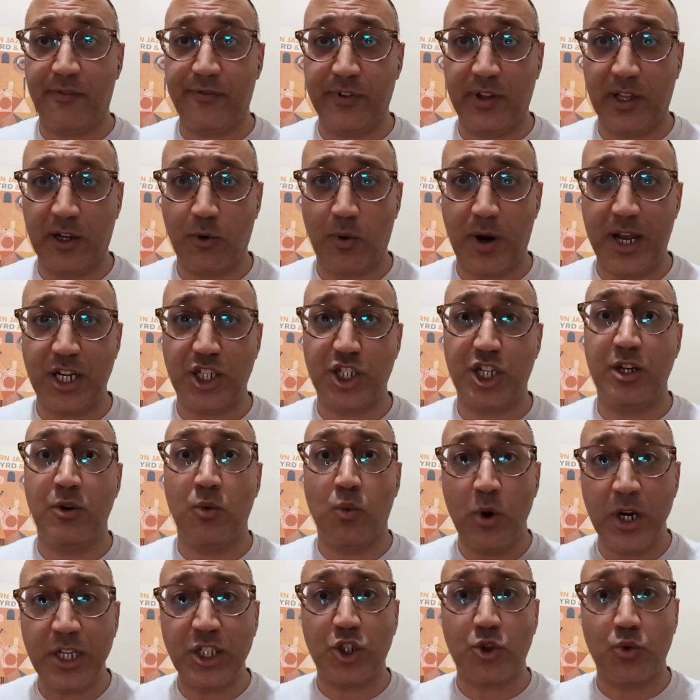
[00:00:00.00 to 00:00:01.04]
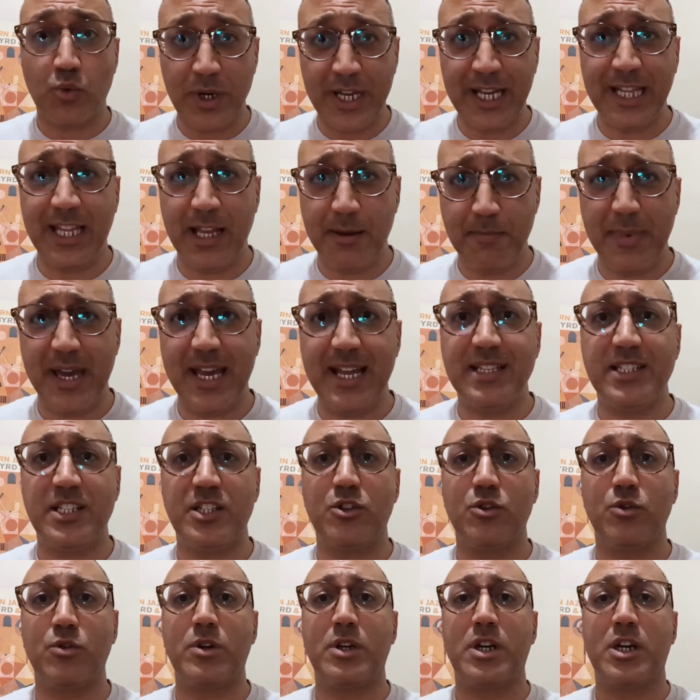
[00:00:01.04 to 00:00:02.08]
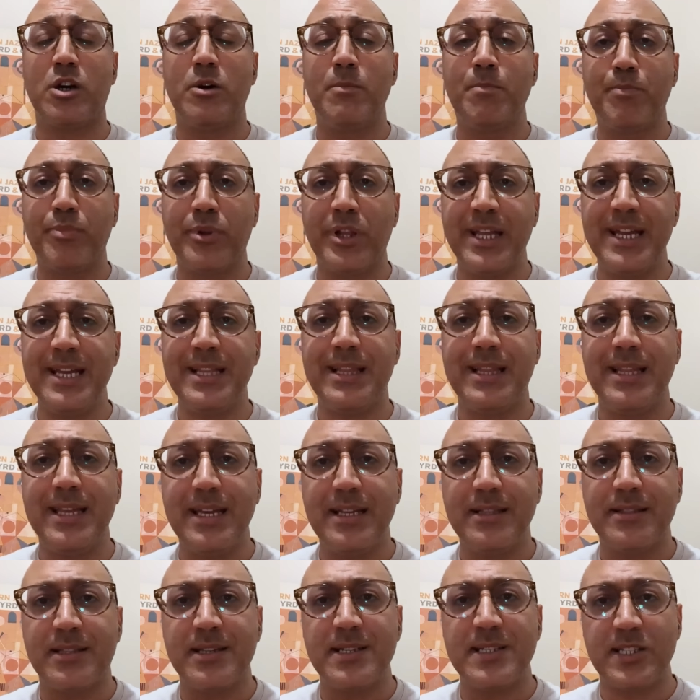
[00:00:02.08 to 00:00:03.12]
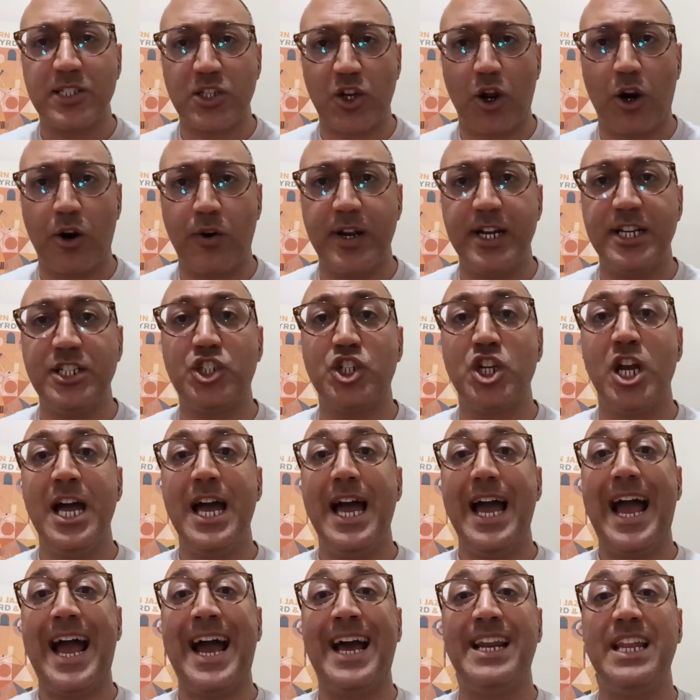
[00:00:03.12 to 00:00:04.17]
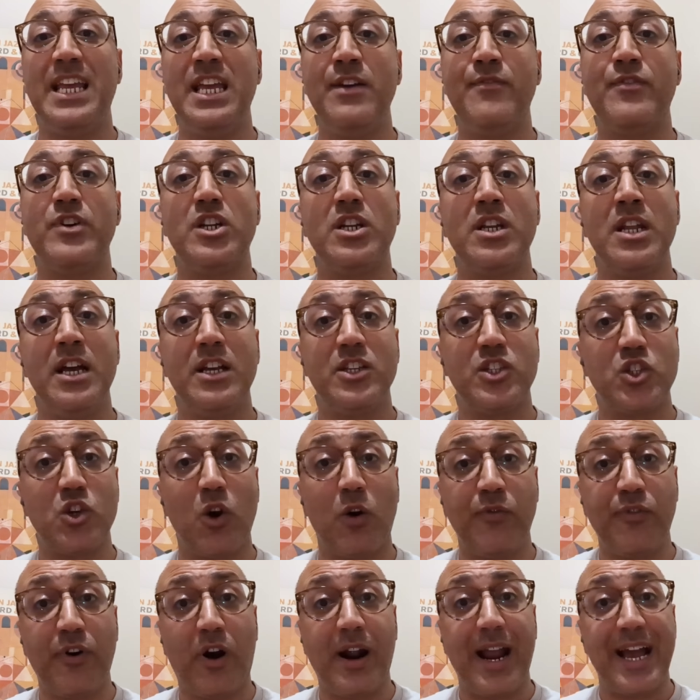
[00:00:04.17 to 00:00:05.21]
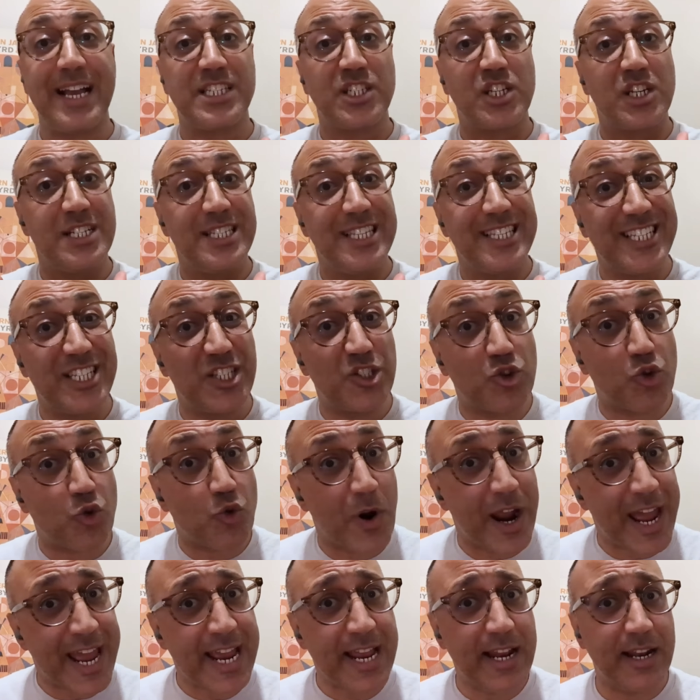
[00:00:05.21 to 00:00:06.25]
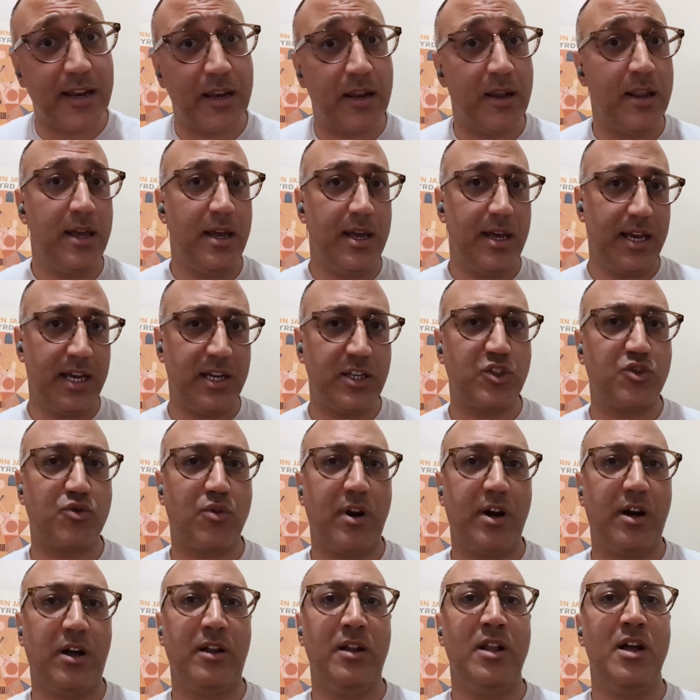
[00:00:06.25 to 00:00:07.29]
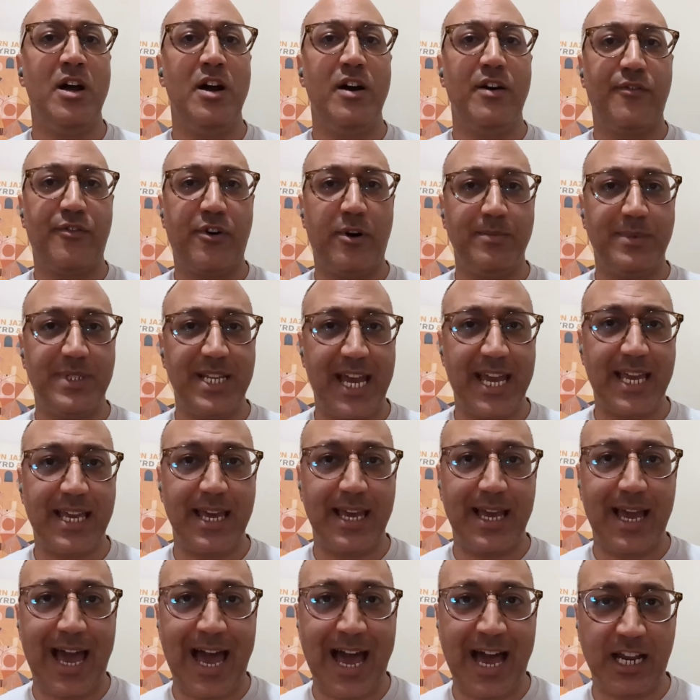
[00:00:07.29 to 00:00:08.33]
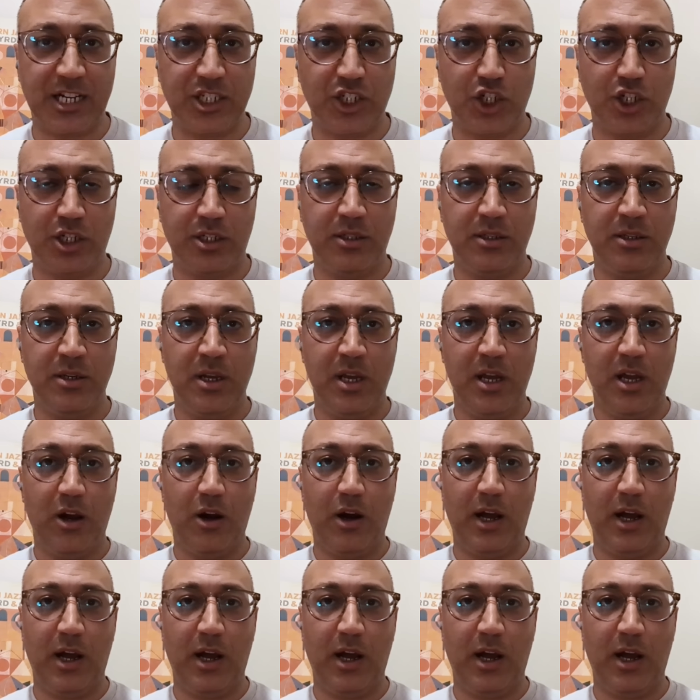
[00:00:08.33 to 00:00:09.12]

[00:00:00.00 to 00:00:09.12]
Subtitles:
conflagration, which really means to completely discourage and even so far as constrain Israel from taking action